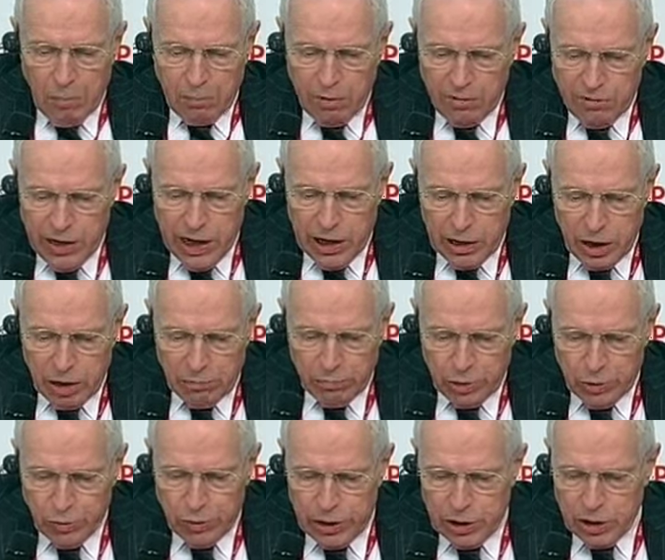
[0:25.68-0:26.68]
prevailing
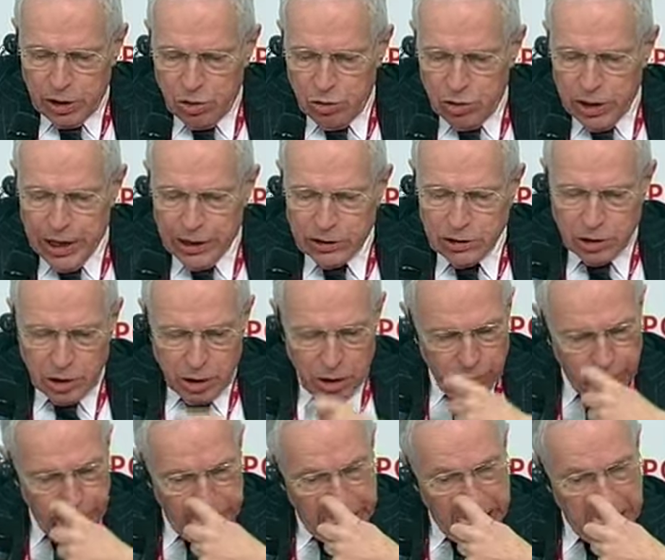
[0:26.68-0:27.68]
between
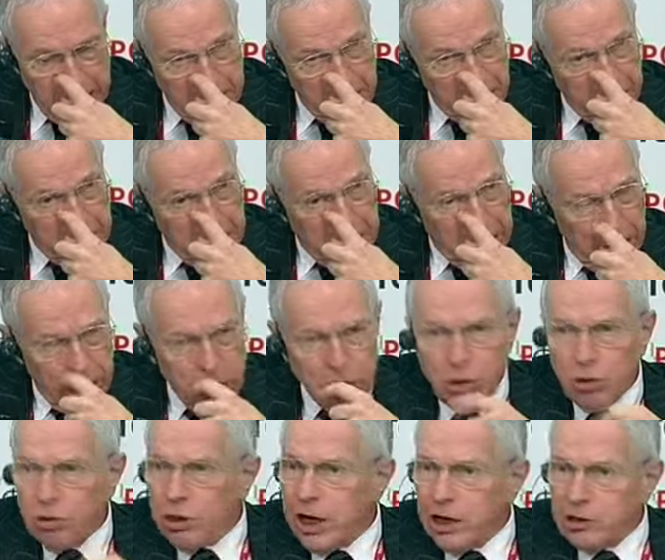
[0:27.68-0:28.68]
2003 and
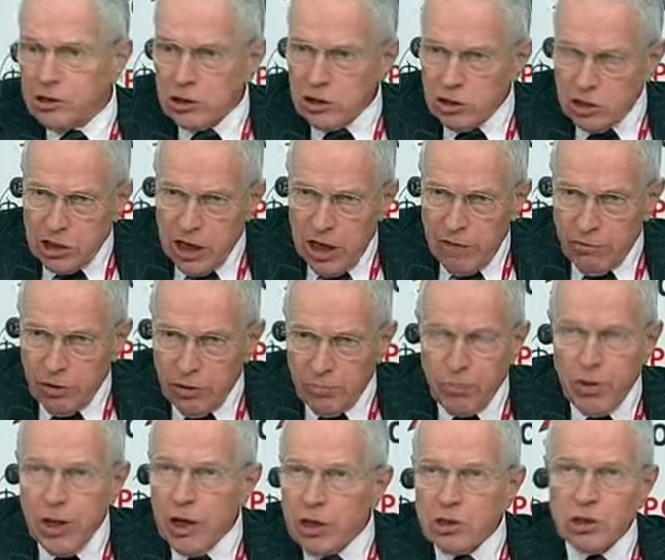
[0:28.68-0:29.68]

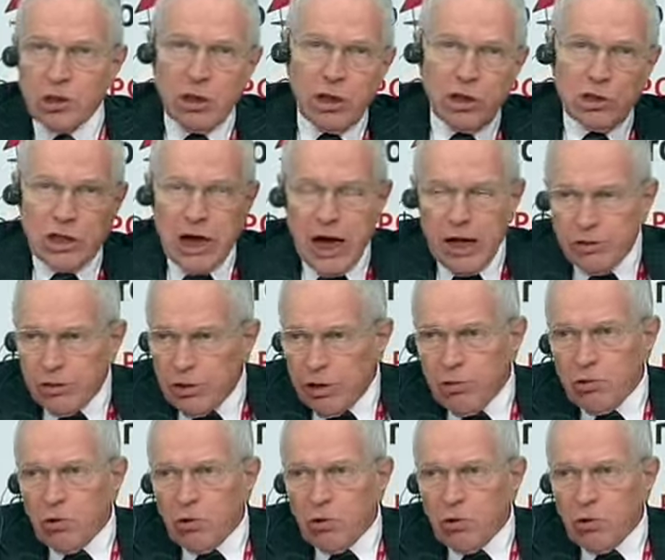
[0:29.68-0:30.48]
2007. So there's not the